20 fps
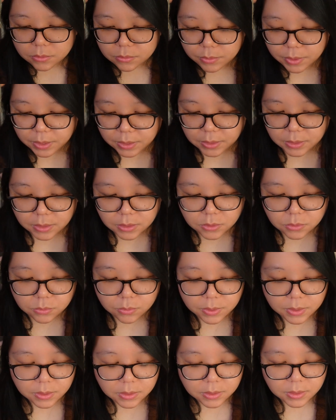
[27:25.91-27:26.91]
Wait, this
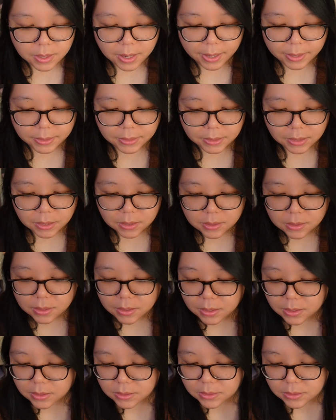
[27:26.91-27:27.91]
one, I knit
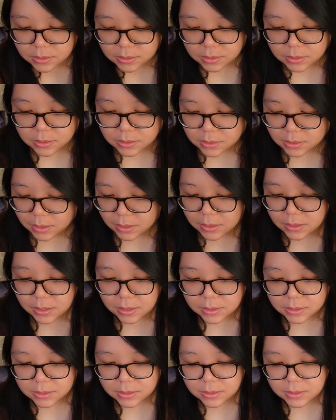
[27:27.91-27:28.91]
this in
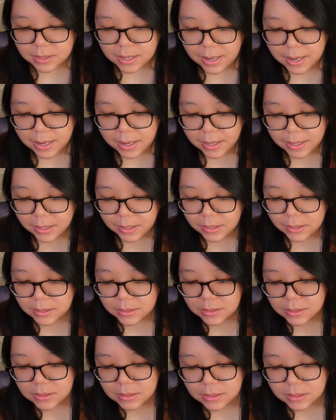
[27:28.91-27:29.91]
the
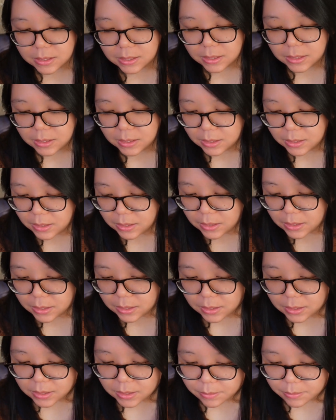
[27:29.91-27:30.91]
size,
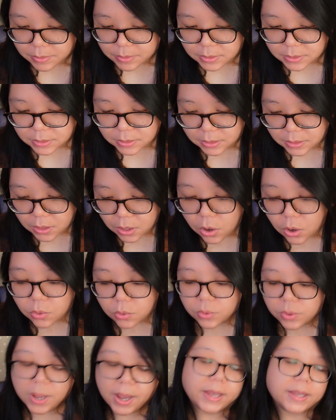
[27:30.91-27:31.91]
let me see.
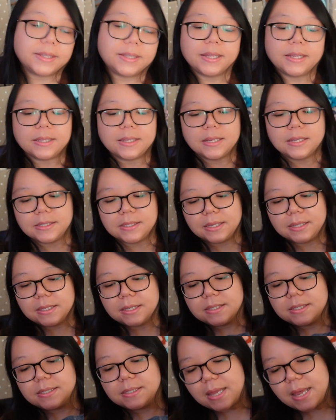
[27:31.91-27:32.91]
Oh, I knit this in
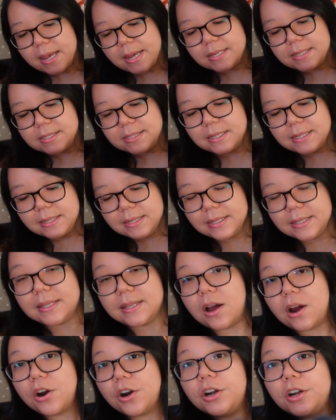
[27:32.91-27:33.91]
the size
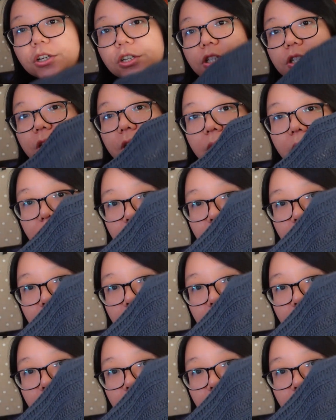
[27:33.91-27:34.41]
large